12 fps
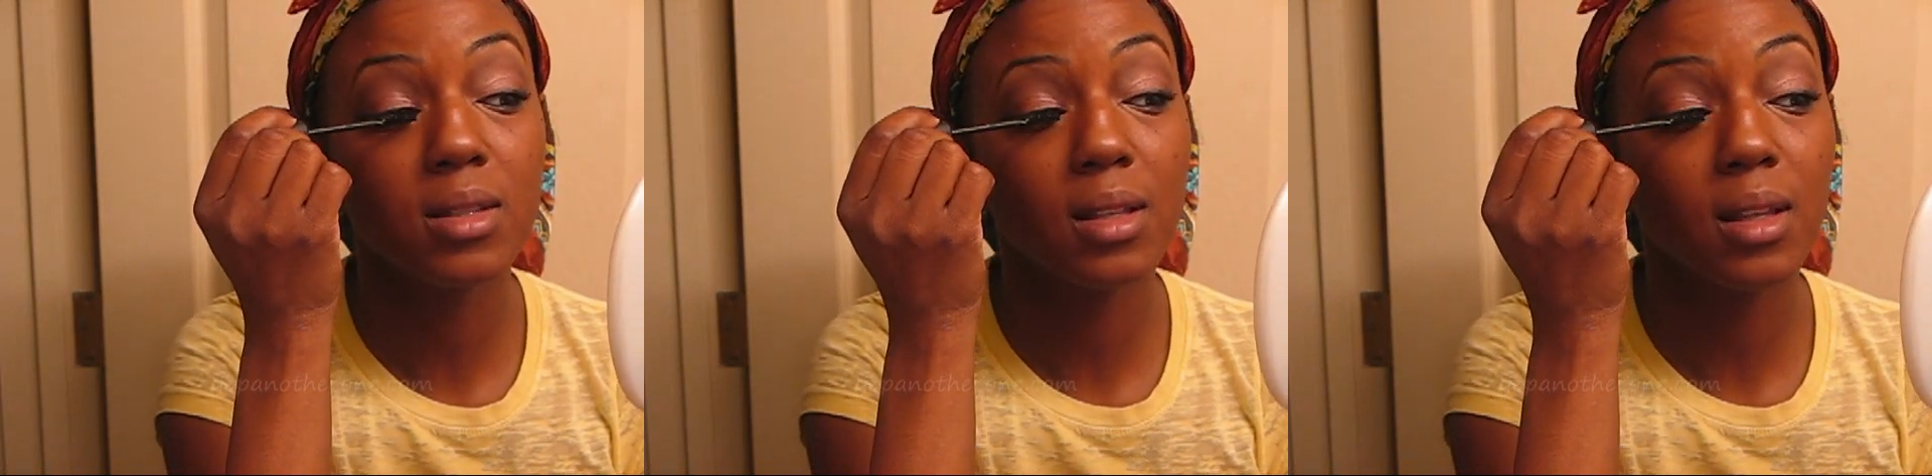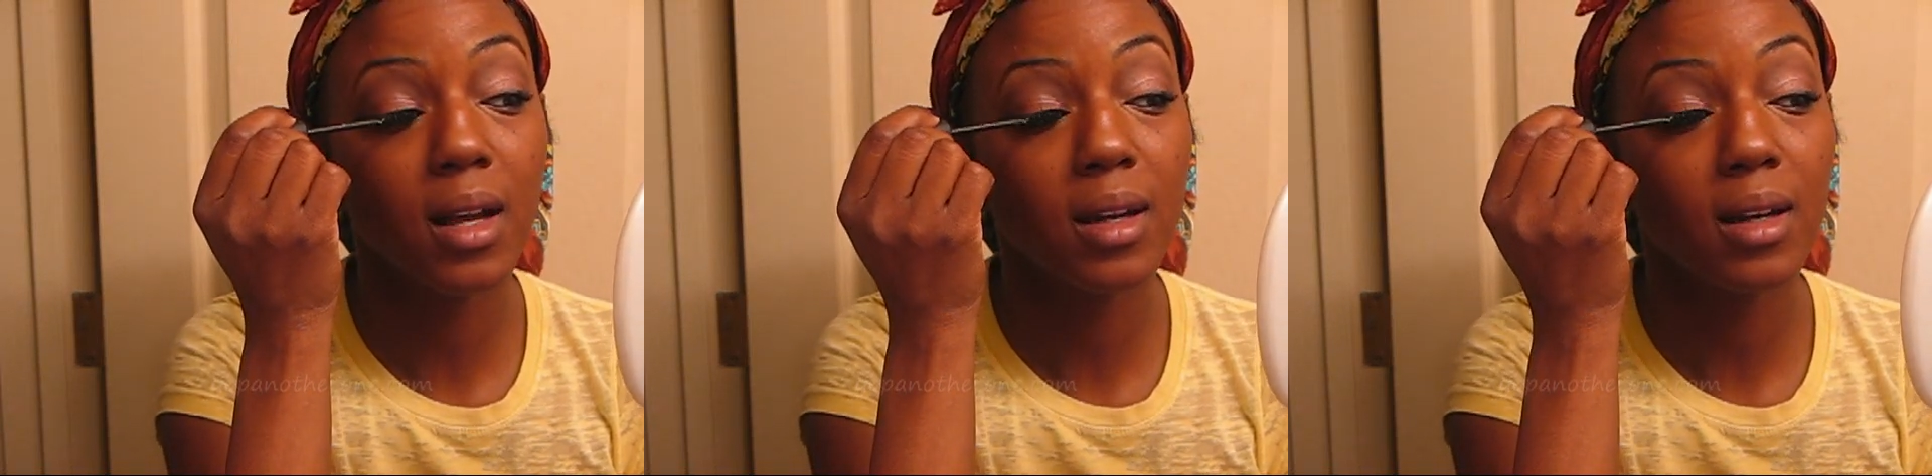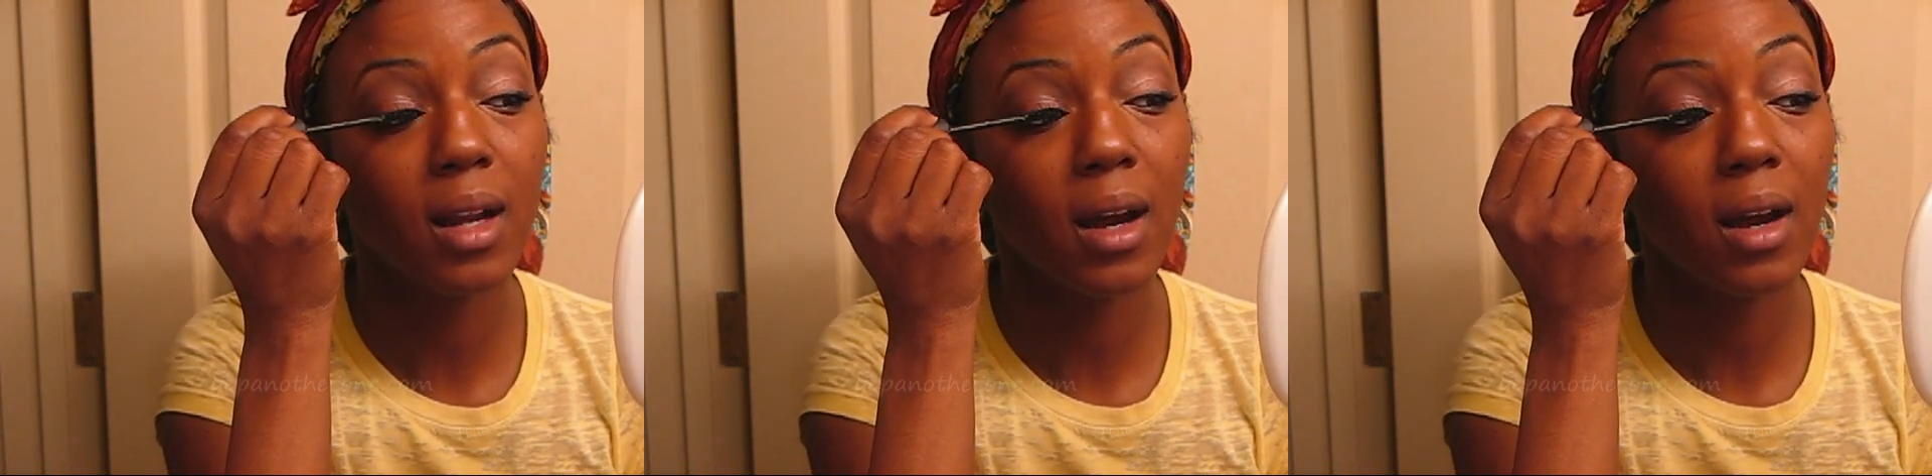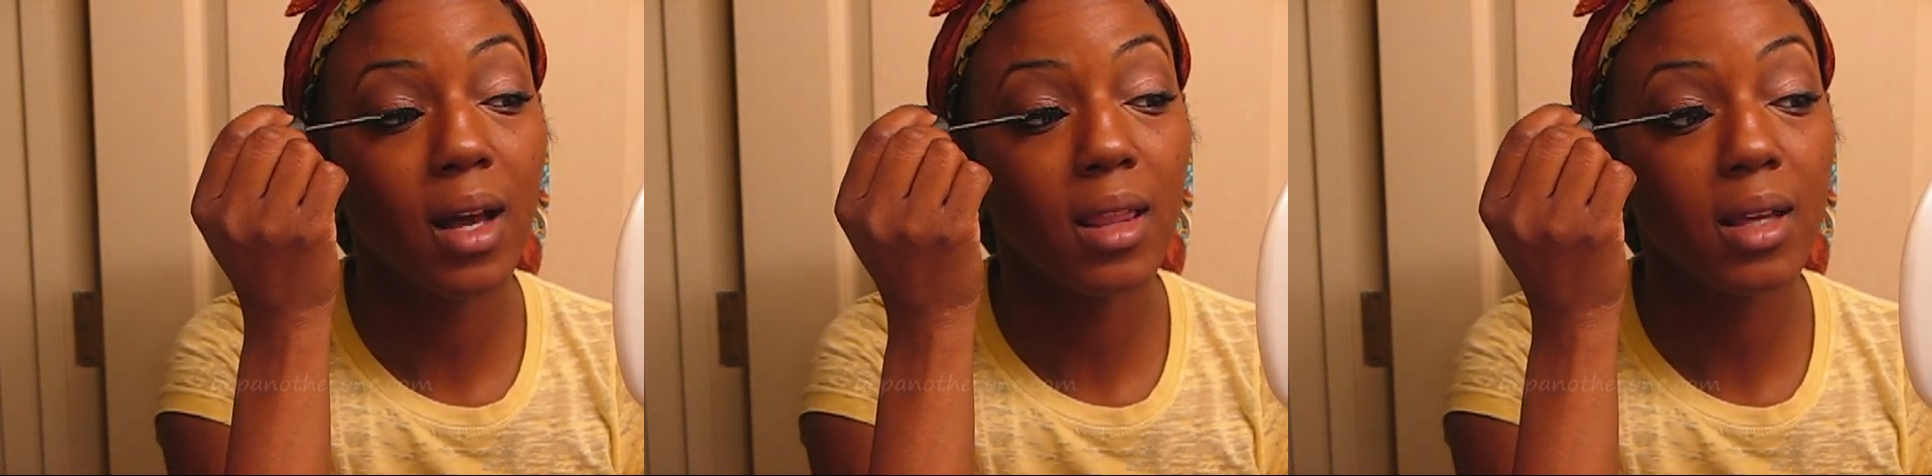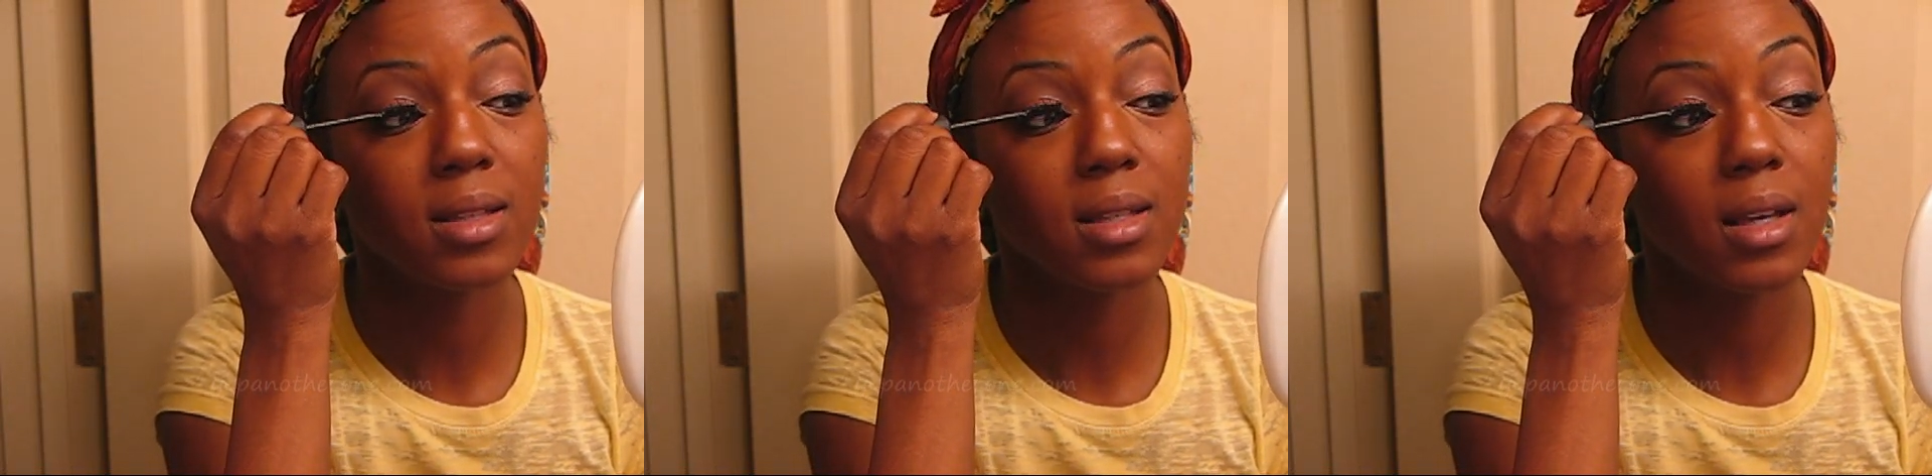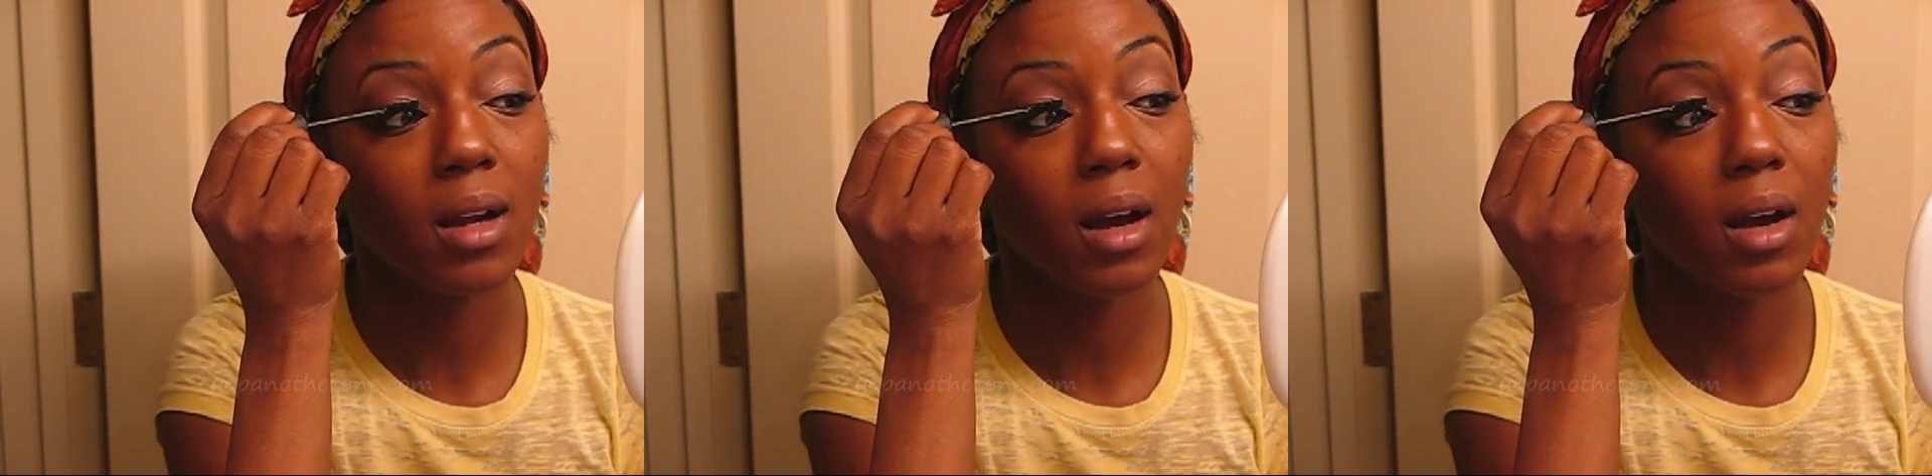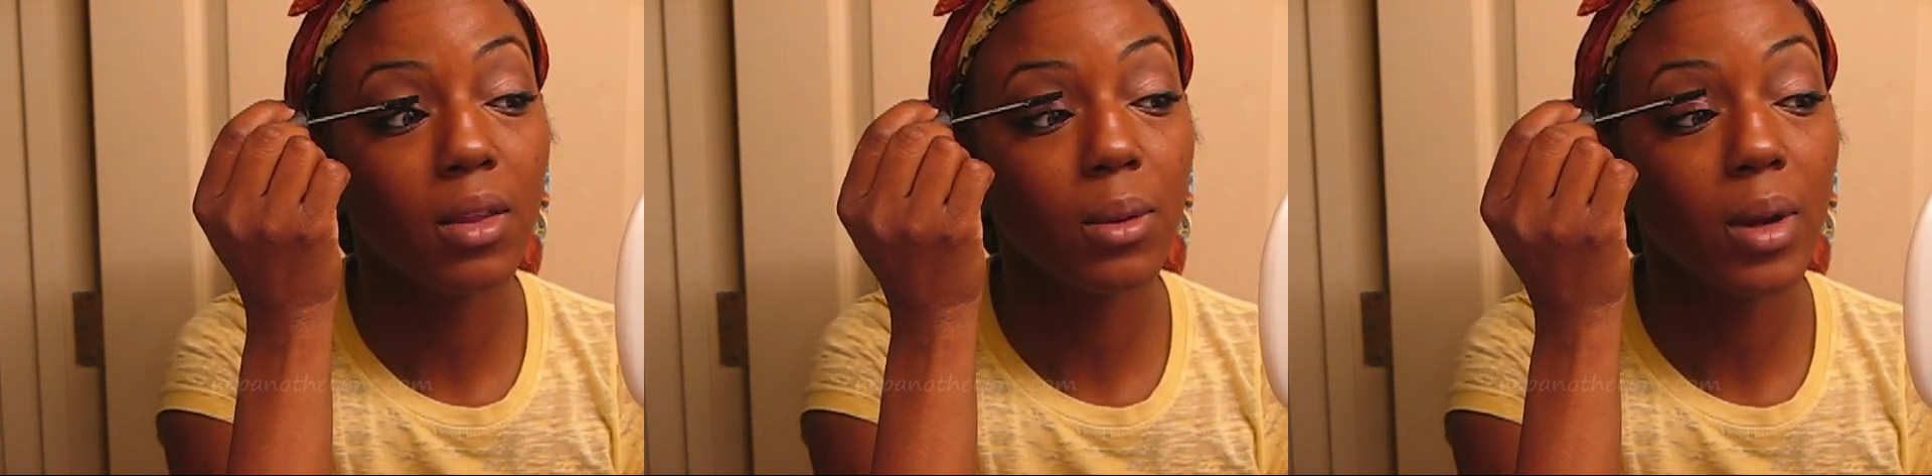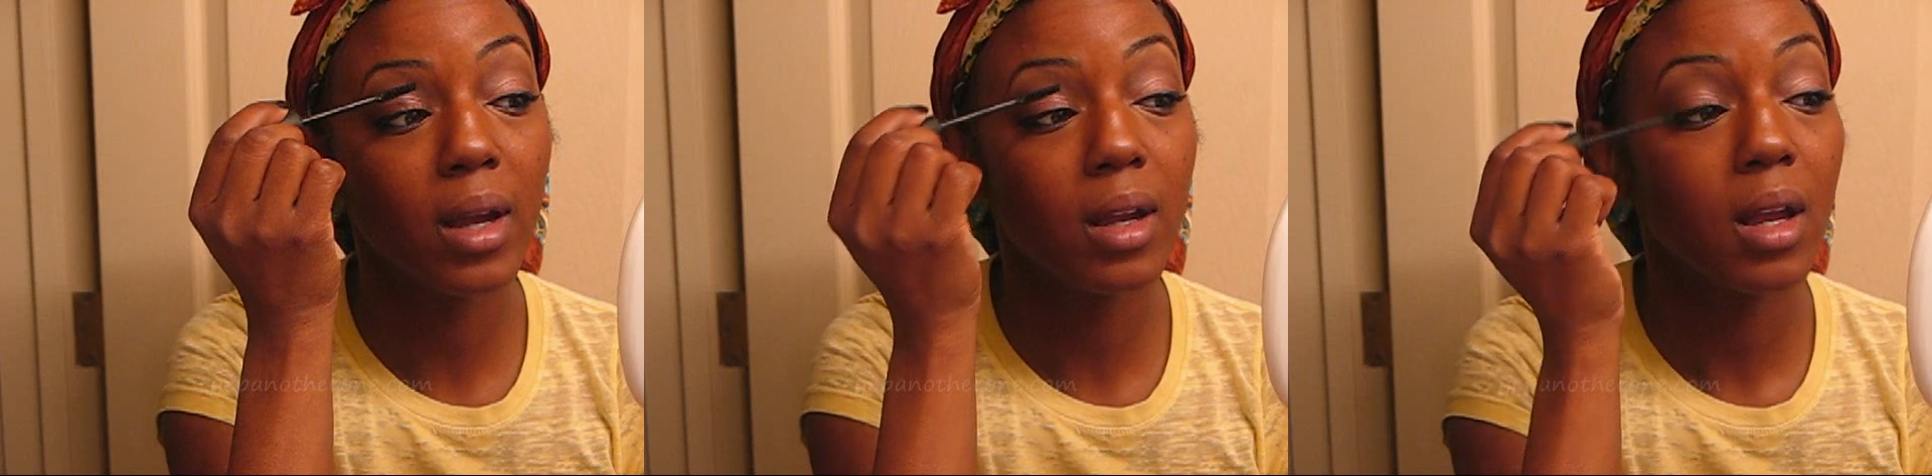see like now I like to get all the
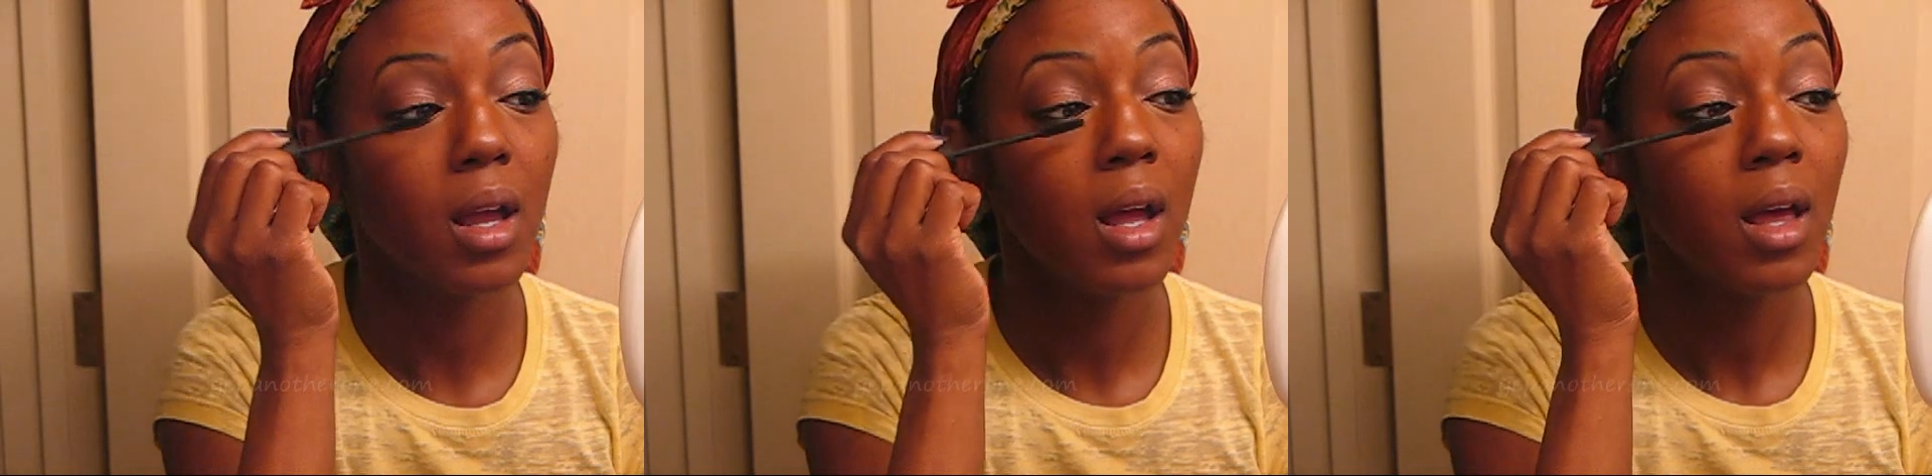way.